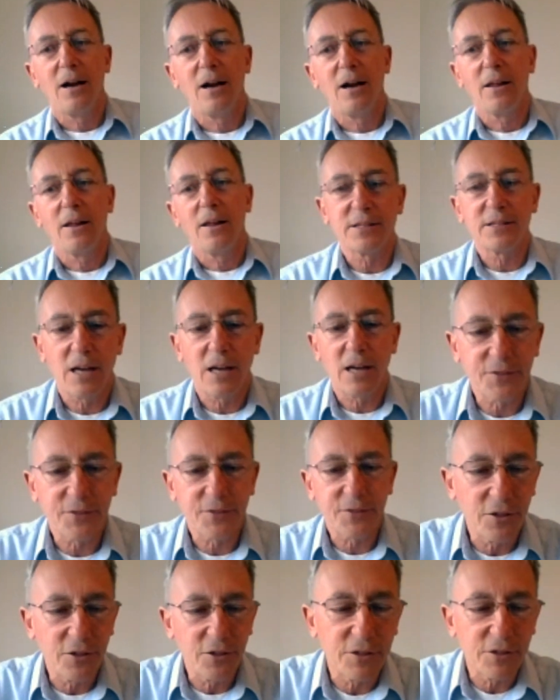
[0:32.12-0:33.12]
this
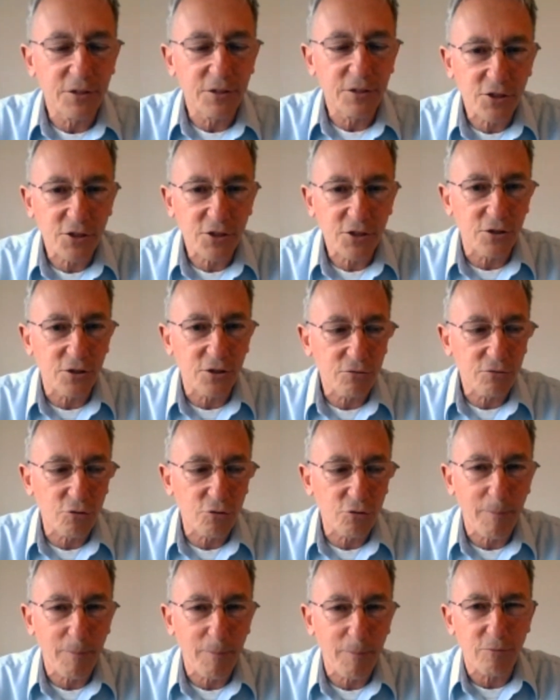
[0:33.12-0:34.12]
afternoon is to
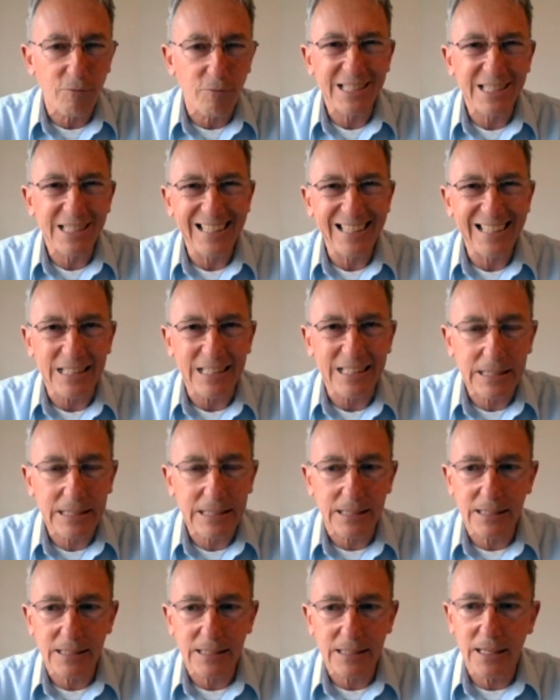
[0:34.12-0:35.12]
talk about
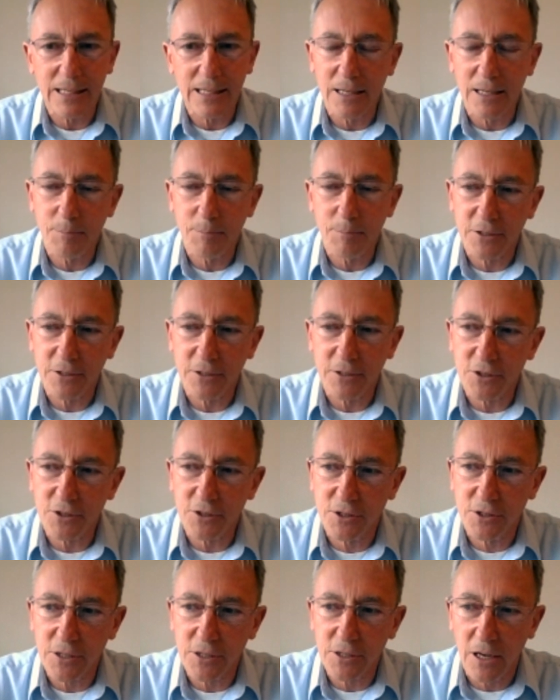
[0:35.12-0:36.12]
resilience,
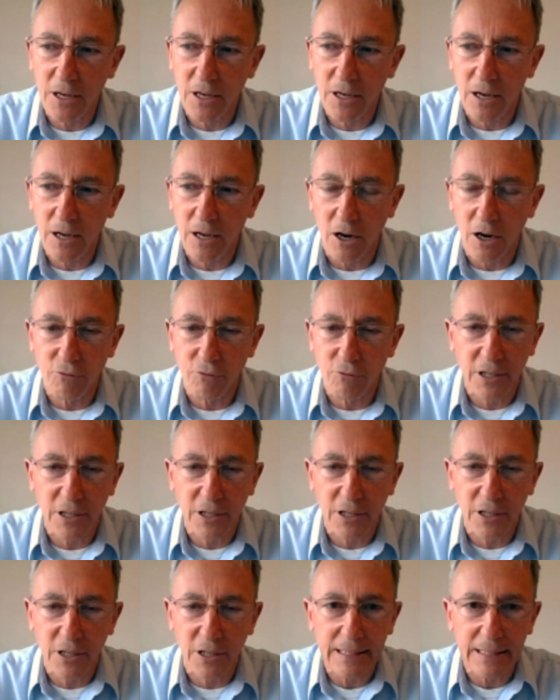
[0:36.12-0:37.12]
because
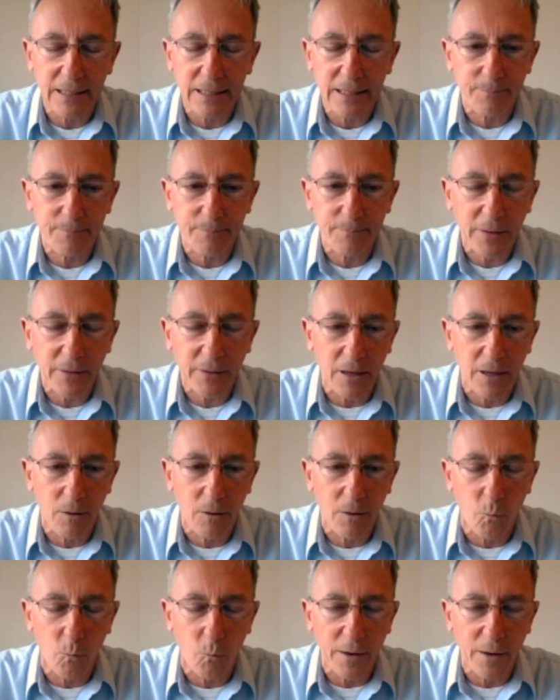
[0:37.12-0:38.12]
ironically,
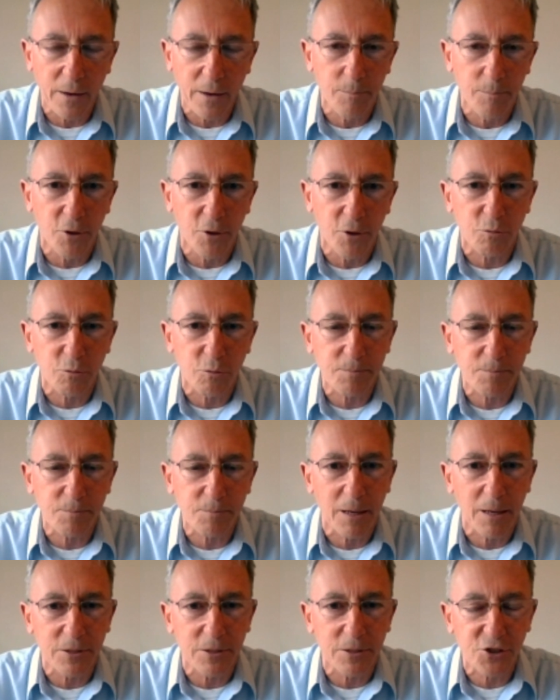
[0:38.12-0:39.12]
when the book was
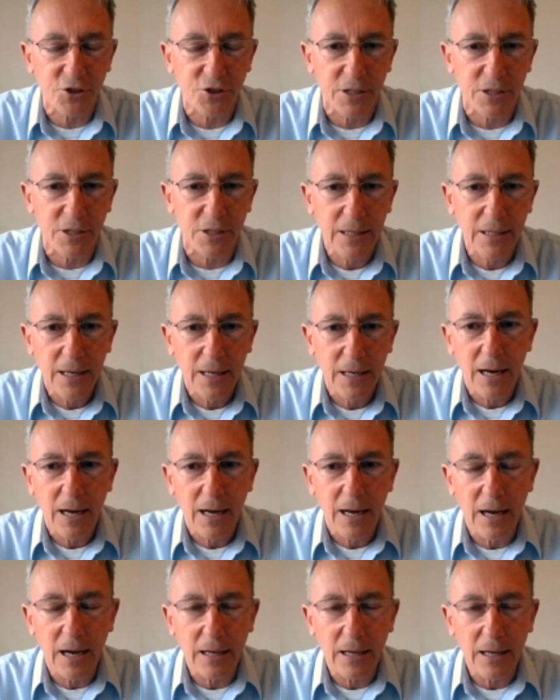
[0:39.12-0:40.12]
published,
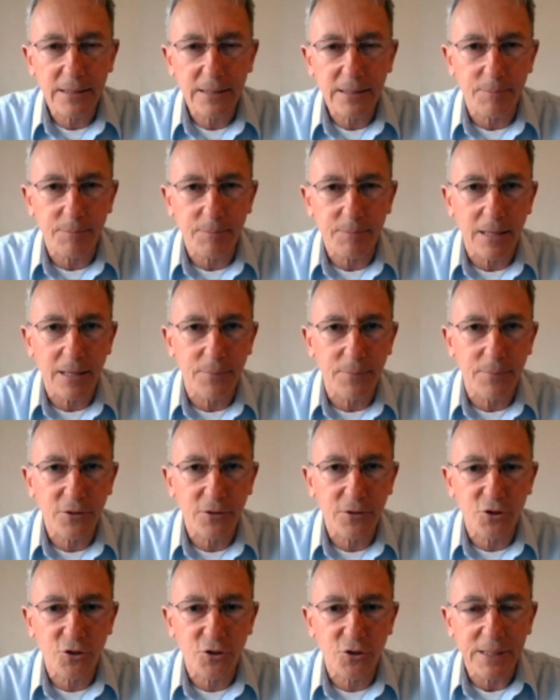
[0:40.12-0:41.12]
September
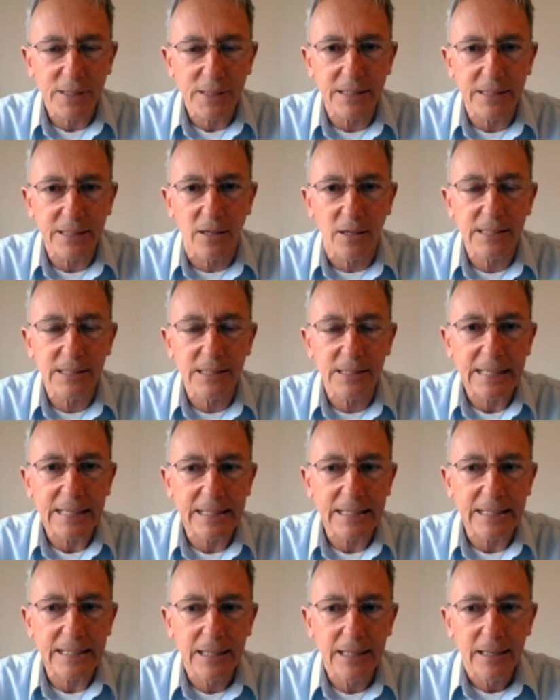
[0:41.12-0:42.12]

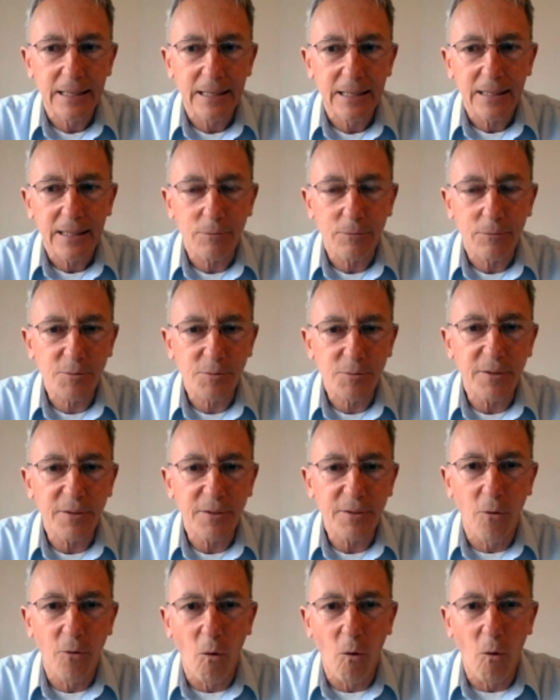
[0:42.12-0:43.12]
2019, it was
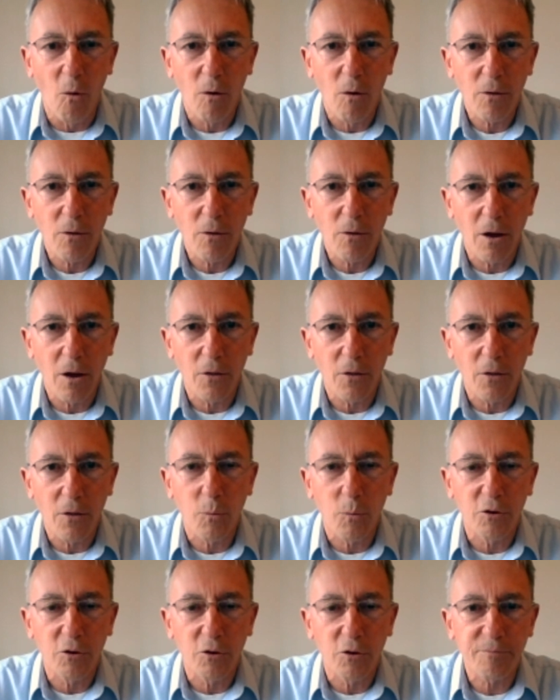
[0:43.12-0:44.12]
before the
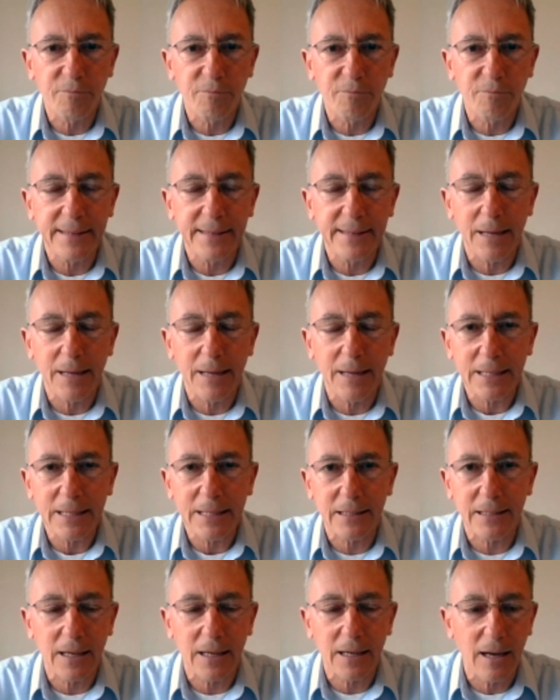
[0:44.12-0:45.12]
world of
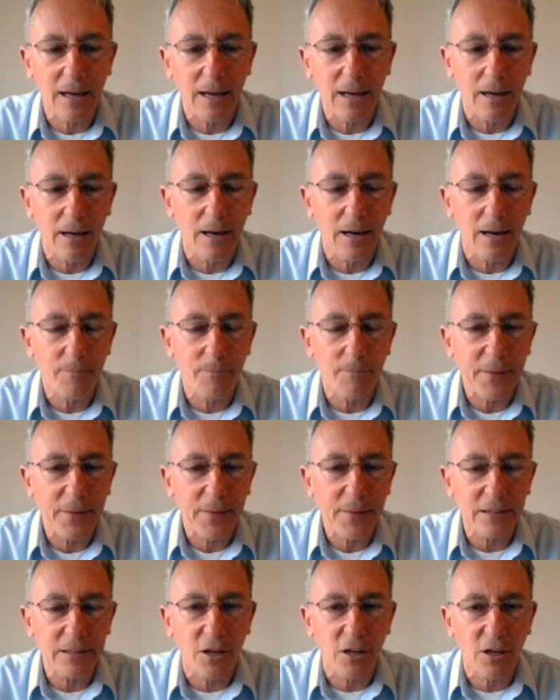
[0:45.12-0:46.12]
pandemic
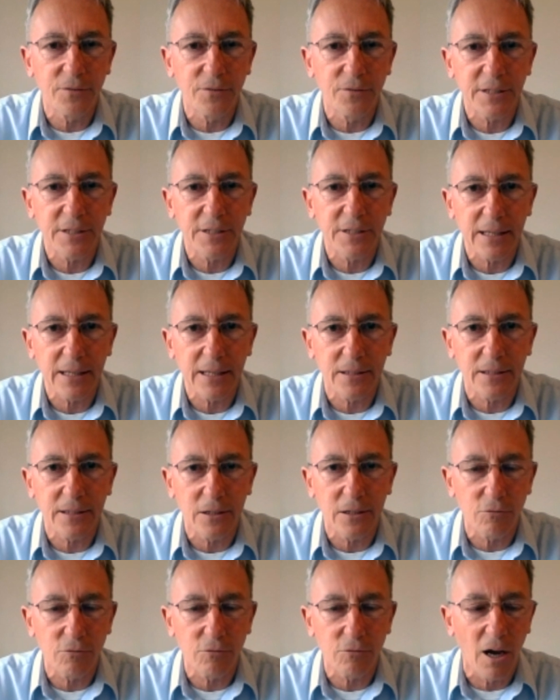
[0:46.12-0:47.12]
and COVID had
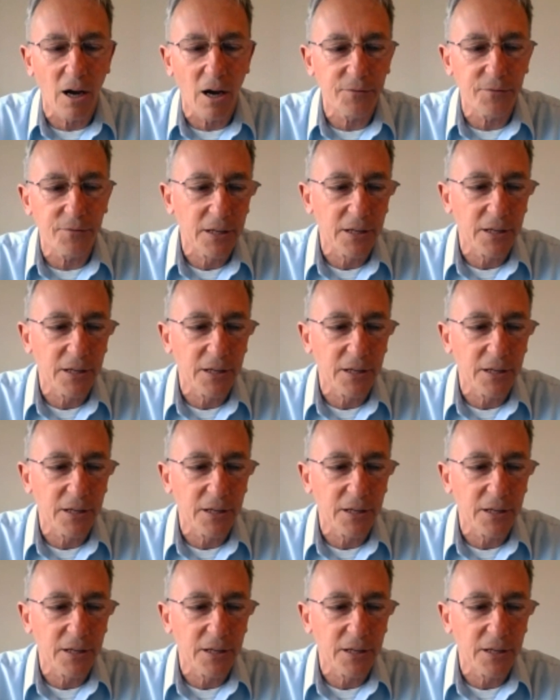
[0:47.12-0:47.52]
arrived.